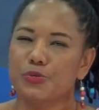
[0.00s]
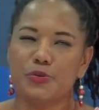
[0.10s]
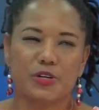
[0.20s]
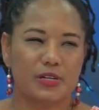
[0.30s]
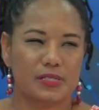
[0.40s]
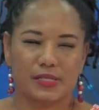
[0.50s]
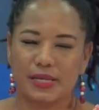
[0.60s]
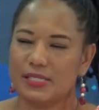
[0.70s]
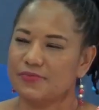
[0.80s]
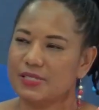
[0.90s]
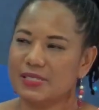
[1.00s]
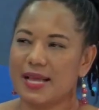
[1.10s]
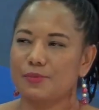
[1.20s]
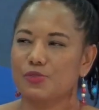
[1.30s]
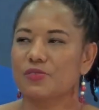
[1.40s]
be rehearsing at different
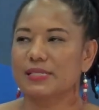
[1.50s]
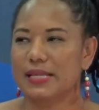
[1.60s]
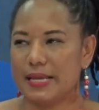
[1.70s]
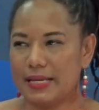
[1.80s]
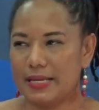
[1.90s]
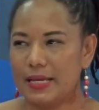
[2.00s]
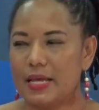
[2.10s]
times of the day.